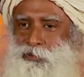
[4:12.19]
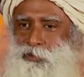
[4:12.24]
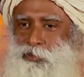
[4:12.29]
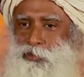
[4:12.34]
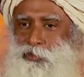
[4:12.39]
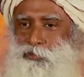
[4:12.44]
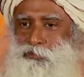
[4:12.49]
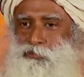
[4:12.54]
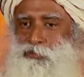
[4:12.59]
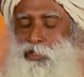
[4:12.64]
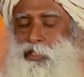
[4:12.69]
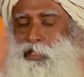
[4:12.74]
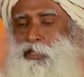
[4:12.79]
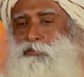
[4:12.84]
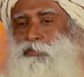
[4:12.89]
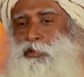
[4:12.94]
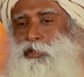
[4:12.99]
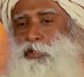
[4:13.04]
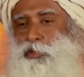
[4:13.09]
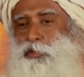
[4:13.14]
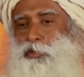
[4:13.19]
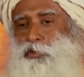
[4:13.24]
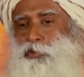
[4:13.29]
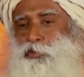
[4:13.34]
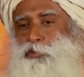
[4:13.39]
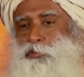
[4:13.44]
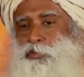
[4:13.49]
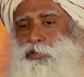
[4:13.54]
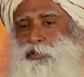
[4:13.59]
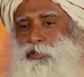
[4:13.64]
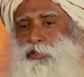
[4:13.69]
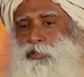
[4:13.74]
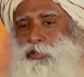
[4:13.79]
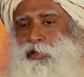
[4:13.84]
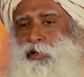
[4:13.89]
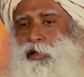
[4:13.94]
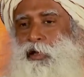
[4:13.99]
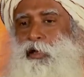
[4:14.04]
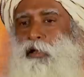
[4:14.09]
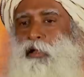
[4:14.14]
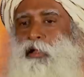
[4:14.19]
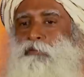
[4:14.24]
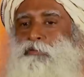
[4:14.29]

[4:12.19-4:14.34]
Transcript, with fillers: You could feed them with a tube and